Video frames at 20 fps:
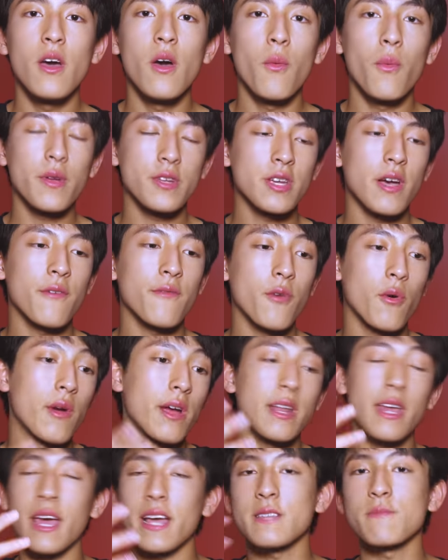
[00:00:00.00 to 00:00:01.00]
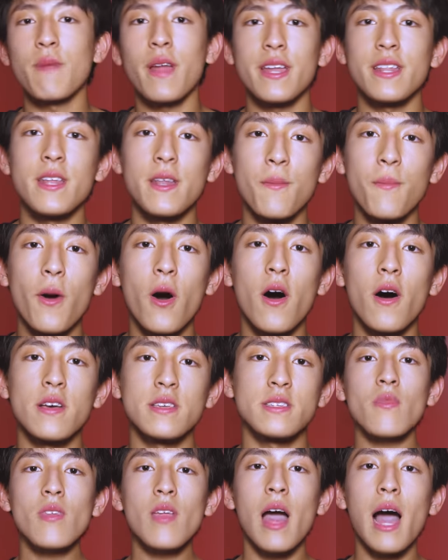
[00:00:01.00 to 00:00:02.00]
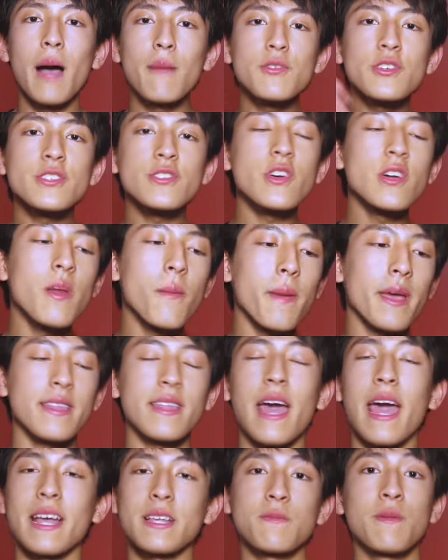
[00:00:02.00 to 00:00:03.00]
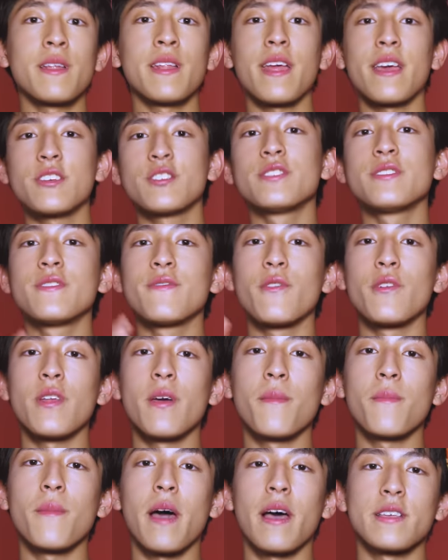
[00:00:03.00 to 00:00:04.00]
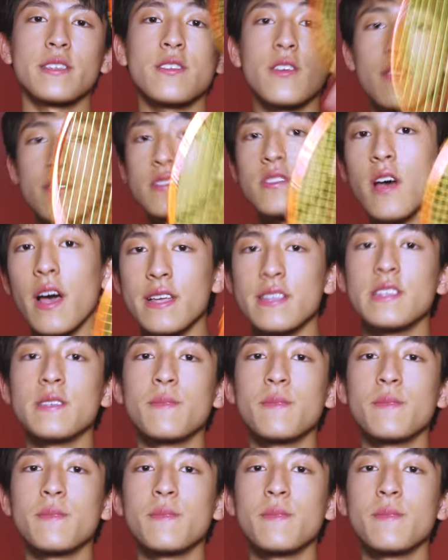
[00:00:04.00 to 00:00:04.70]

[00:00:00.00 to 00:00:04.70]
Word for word: which I've already explained in the past, I'm just gonna make the explanations for them as concise